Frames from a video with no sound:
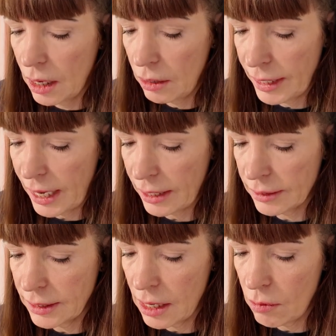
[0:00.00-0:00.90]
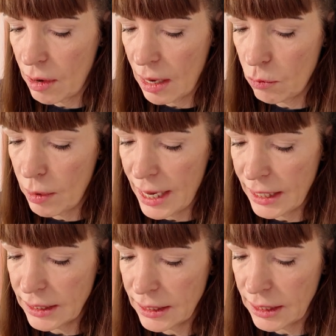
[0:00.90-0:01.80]
Okay, so I
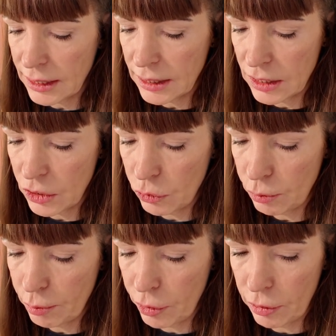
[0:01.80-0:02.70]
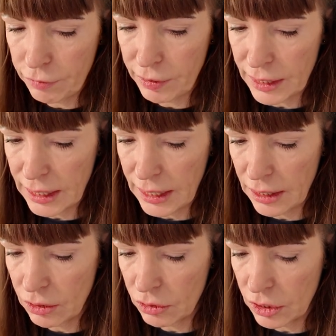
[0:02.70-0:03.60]
wasted 2
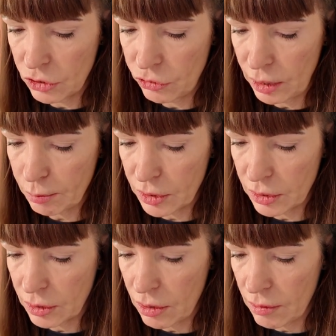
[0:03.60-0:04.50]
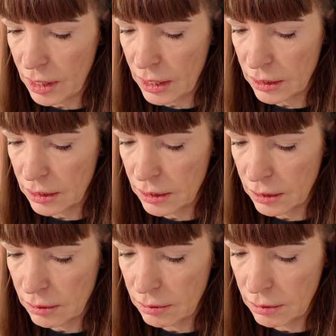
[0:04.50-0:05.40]
perfectly good strips on
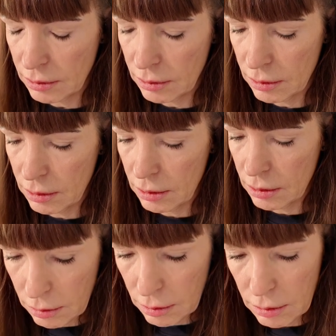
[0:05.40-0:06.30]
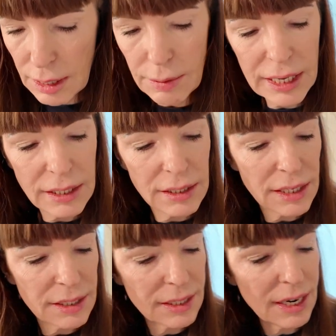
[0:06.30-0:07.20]
this. Well, now I can
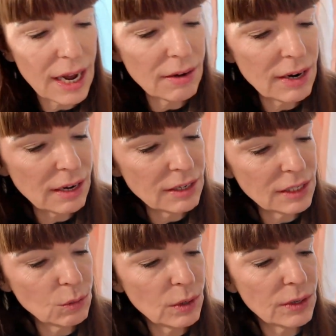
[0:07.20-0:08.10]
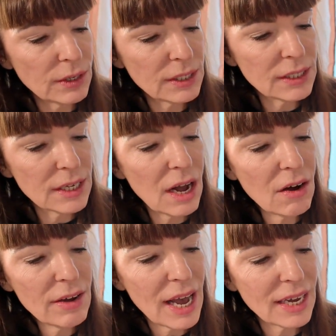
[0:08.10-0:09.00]
test it out, how this works.
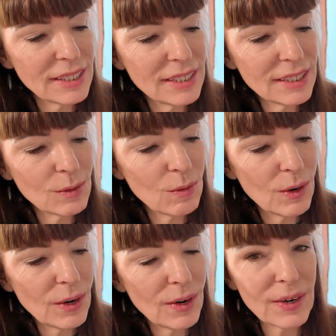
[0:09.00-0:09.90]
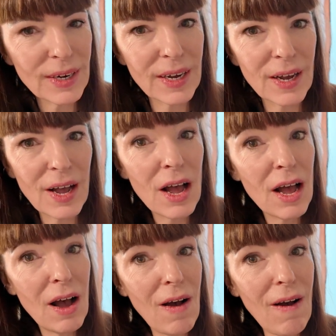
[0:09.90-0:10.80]
Oh yeah, it does work.
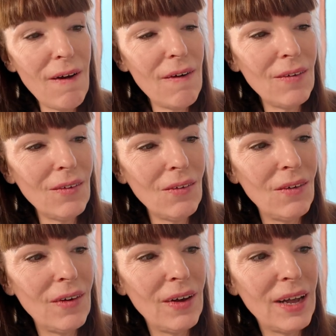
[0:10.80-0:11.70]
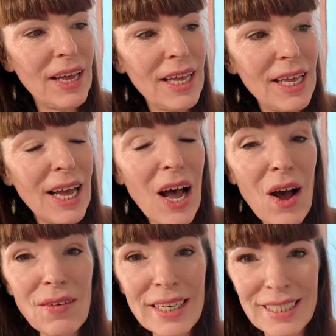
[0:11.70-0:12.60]
Oh,
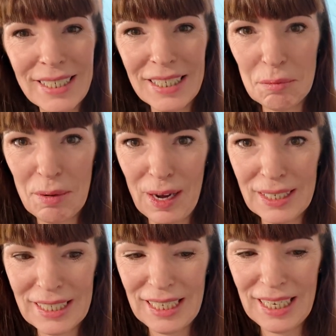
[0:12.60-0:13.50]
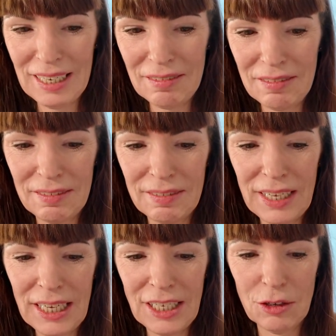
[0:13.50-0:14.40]
always see the positive
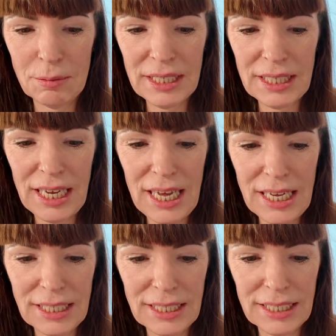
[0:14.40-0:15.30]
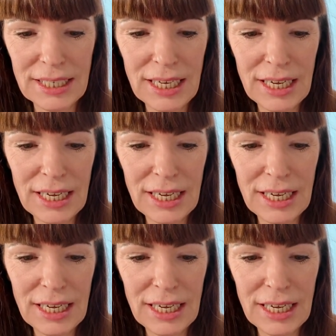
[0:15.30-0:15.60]
in your mistakes.